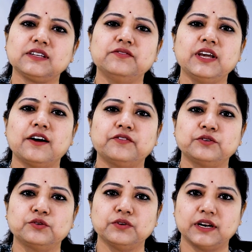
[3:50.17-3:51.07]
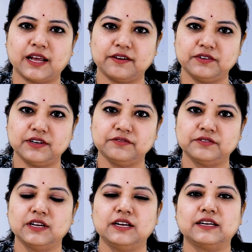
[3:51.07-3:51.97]
We have to do an I V F,
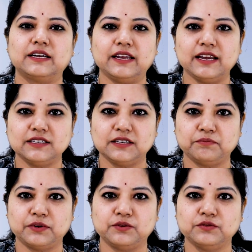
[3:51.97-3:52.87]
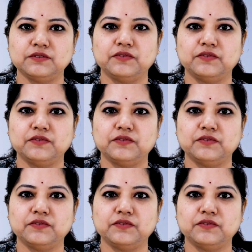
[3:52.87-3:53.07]
create embryos,